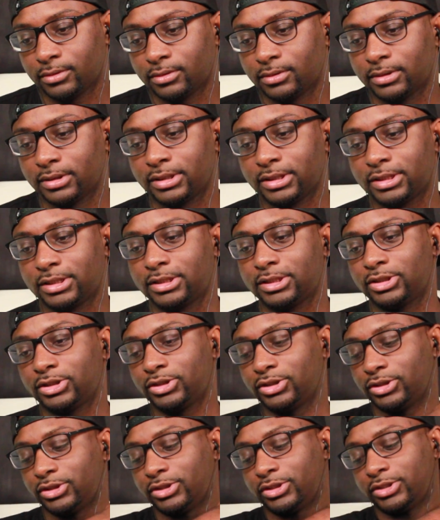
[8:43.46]
Holy shit.
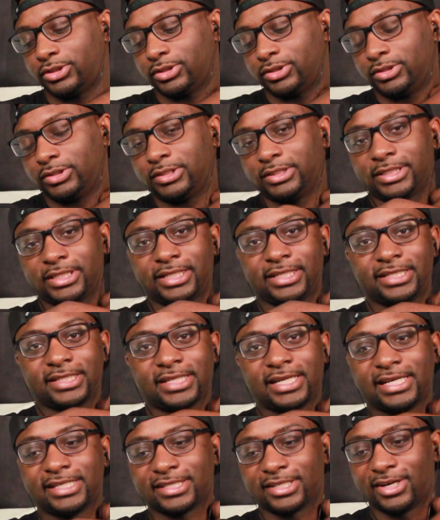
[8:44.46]
But it's look at
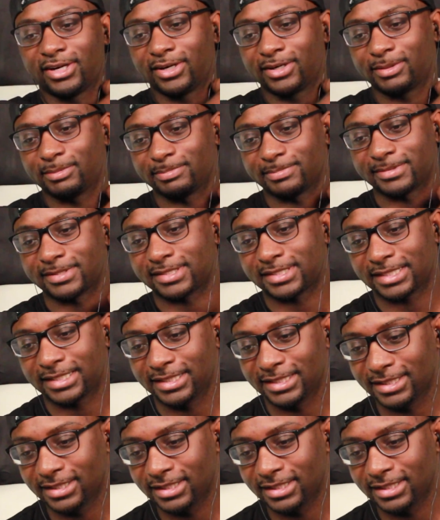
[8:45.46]
this guy's arms.